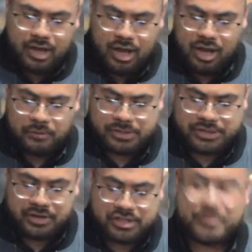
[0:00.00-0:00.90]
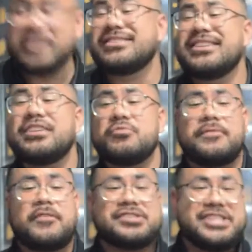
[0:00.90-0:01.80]
uh, which talks about dealing with
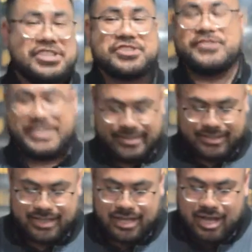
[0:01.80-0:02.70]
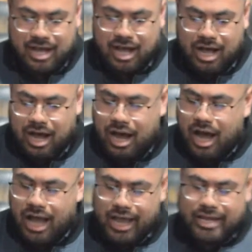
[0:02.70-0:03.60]
false teachers. Ooh.
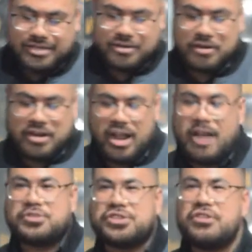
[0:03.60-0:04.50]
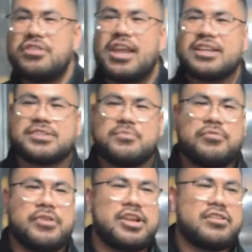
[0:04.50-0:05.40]
Mm. And so I'm sure that at some
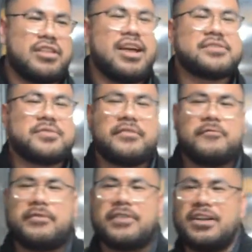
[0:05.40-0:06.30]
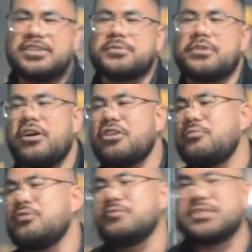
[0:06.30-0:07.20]
point in our lives we've, we've gotten into an
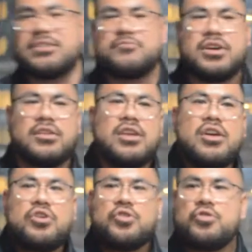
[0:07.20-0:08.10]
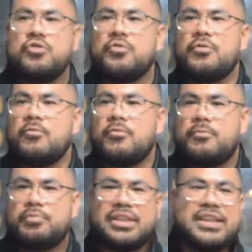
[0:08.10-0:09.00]
argument with someone who
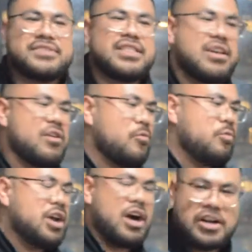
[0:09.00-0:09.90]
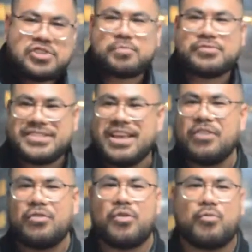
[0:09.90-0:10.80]
believes that they're
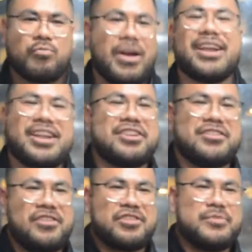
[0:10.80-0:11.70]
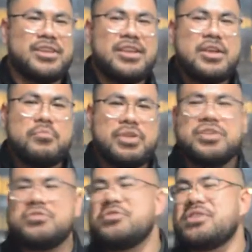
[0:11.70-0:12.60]
100% right in an argument, but
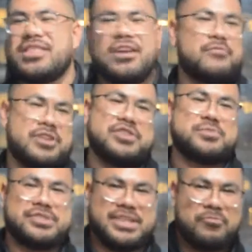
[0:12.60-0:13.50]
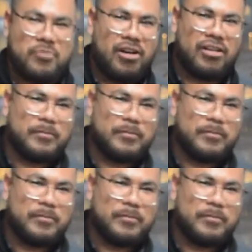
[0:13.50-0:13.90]
you know that they're 100% wrong.